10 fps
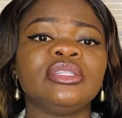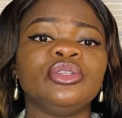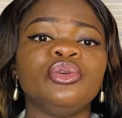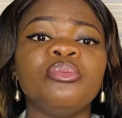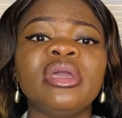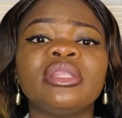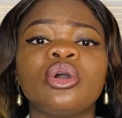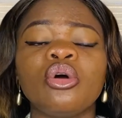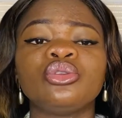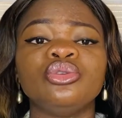you make the
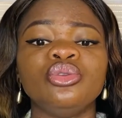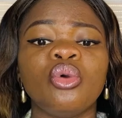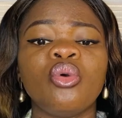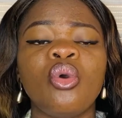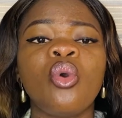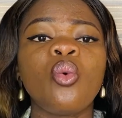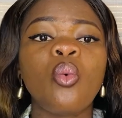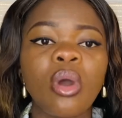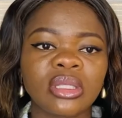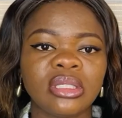court to know
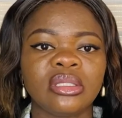what,